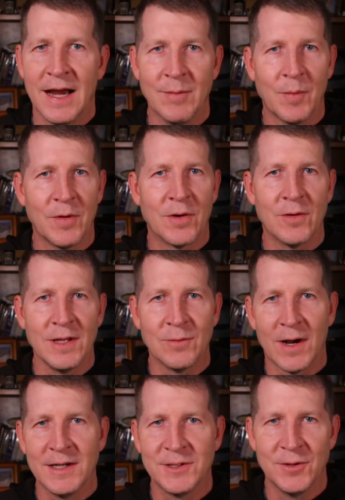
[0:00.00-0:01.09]
I remember Early
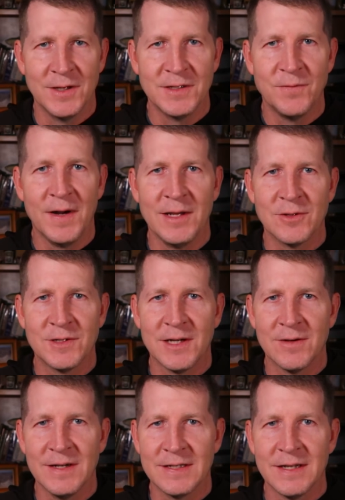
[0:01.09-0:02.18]
Riser in his video
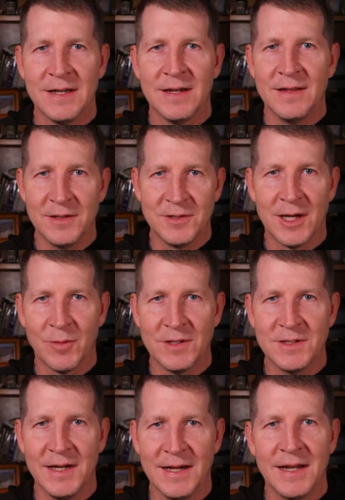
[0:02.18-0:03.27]
series this summer
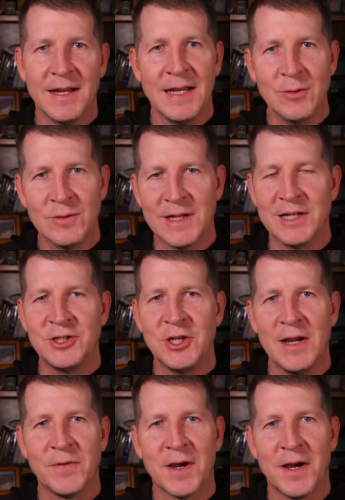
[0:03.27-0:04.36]
saying he was at
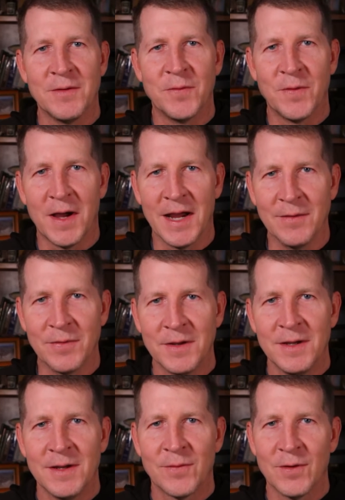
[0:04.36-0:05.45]
ChafeCon 5
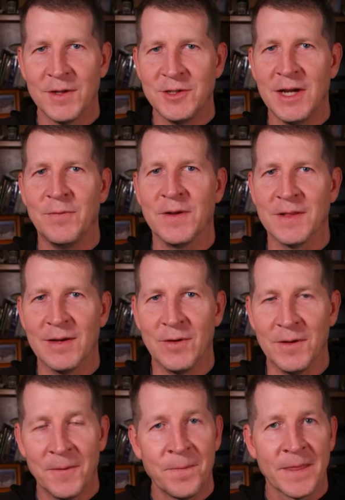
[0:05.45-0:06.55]
for the chafing
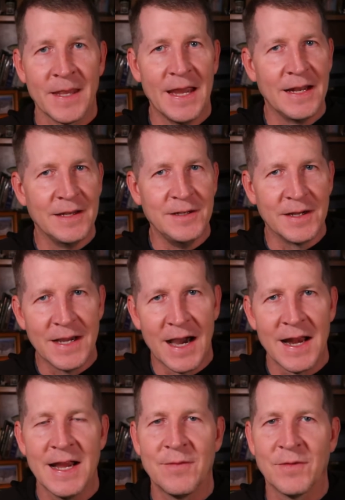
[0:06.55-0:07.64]
level. And you
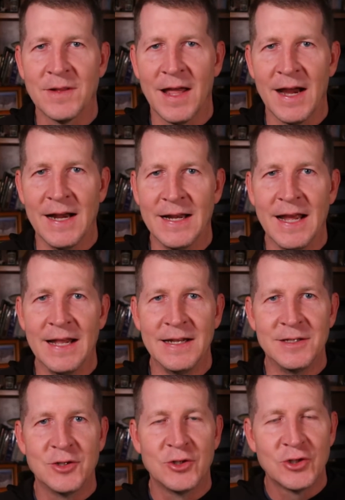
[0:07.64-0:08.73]
gotta have Glide, and
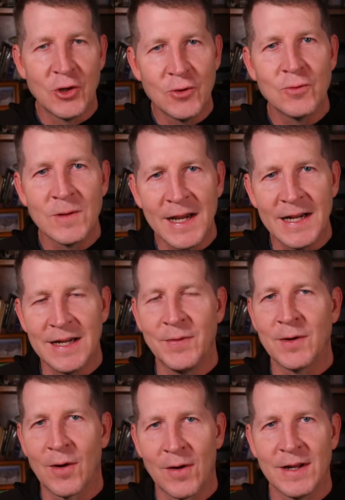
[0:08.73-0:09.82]
it's too late if
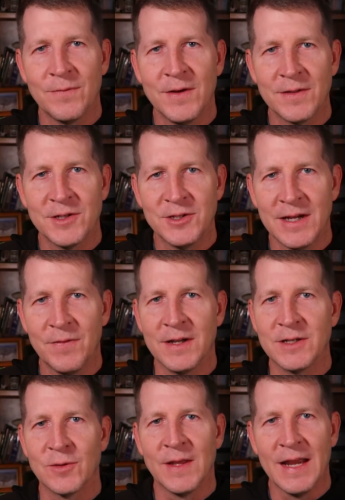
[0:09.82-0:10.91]
you already feel the
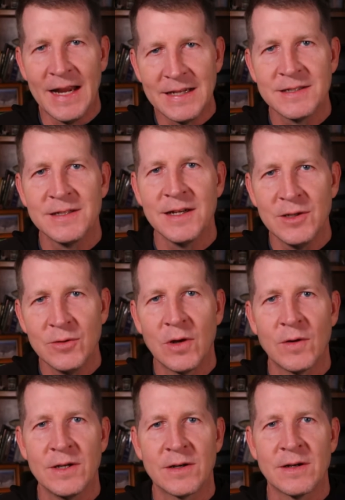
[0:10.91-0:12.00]
chafing. So the instant you
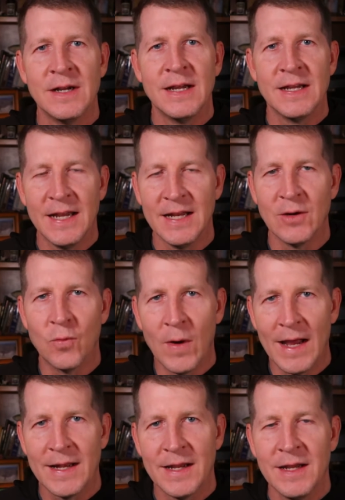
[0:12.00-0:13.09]
know you're getting
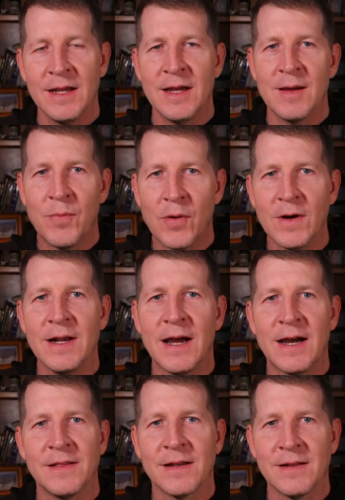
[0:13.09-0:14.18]
wet, put
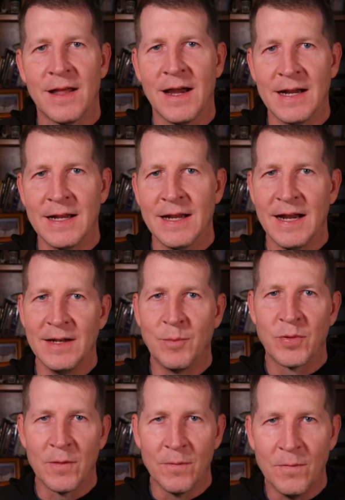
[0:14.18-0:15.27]
on the Glide and
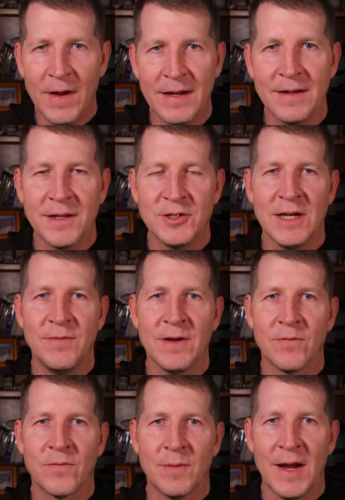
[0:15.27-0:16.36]
prevent the
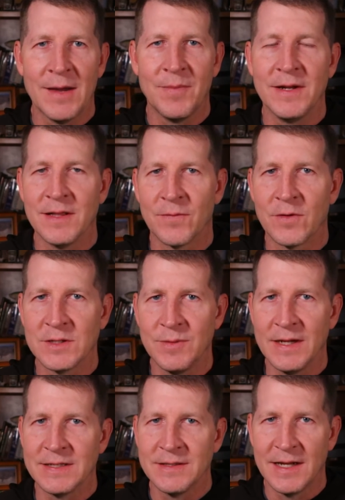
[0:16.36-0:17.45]
chafing from happening in the first
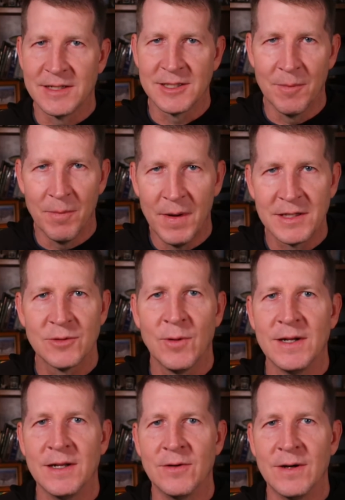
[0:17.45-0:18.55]
place. That's the best
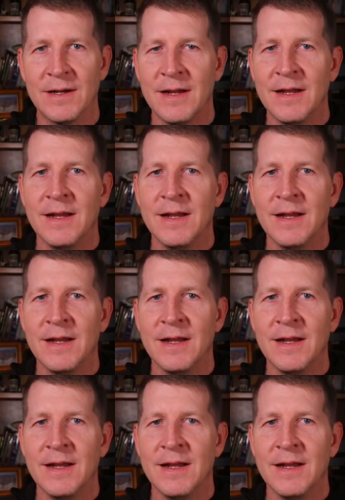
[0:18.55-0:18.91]
way to do it.